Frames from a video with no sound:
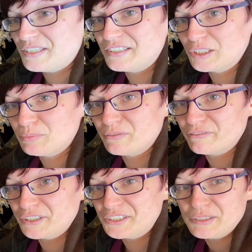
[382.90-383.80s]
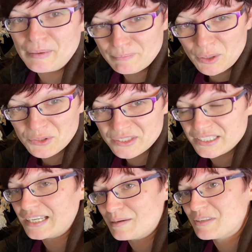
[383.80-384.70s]
still preferred to spend most of the
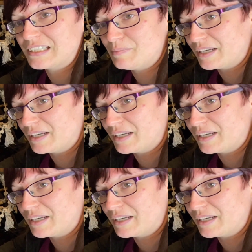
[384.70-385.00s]
time sleeping